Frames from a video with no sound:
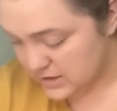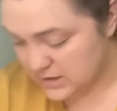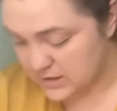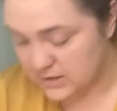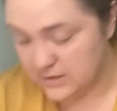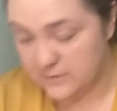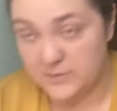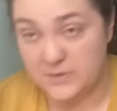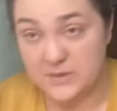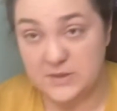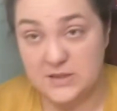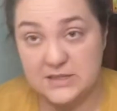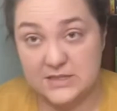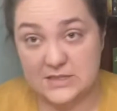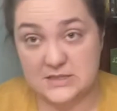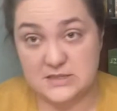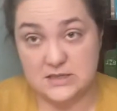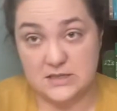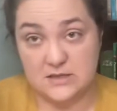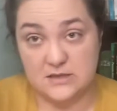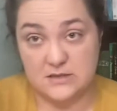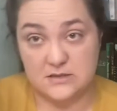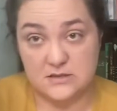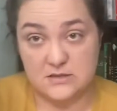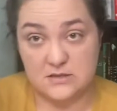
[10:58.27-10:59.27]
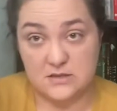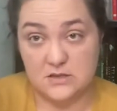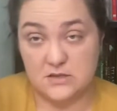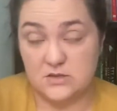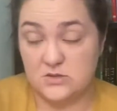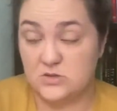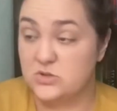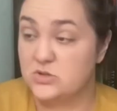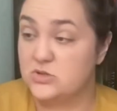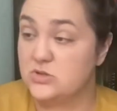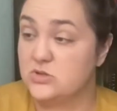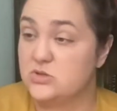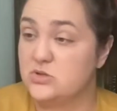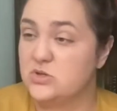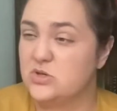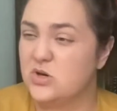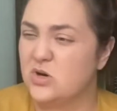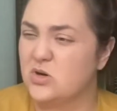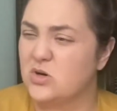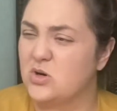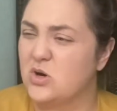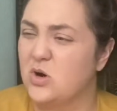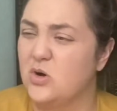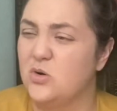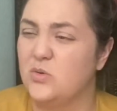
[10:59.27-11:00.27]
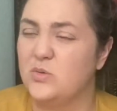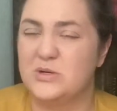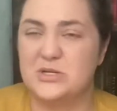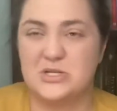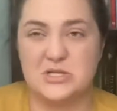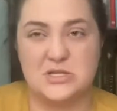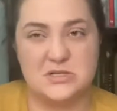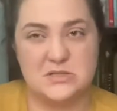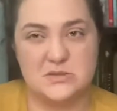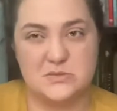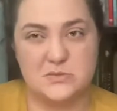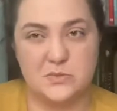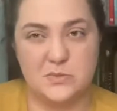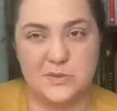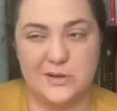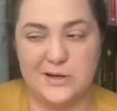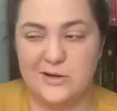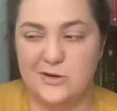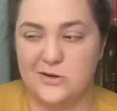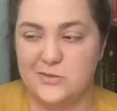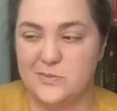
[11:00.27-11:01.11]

but this is Charcoal, which is weird